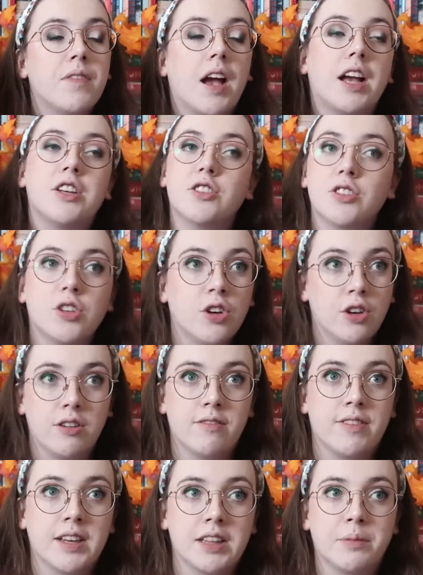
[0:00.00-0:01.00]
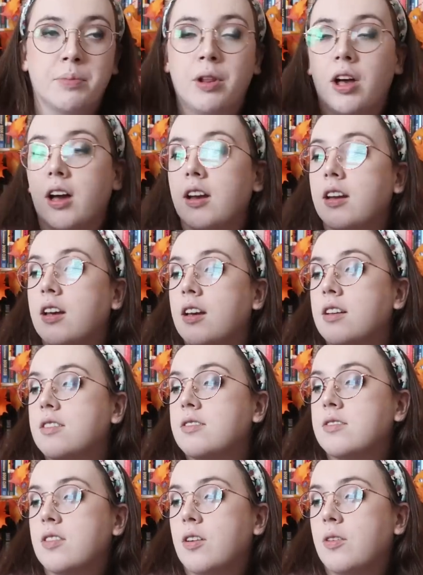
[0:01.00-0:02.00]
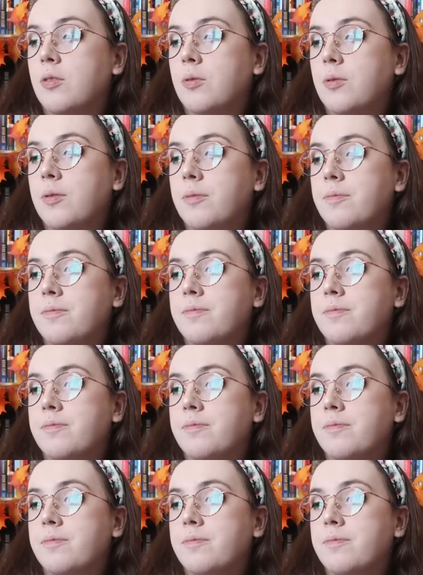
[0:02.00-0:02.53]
I just couldn't find the plot. So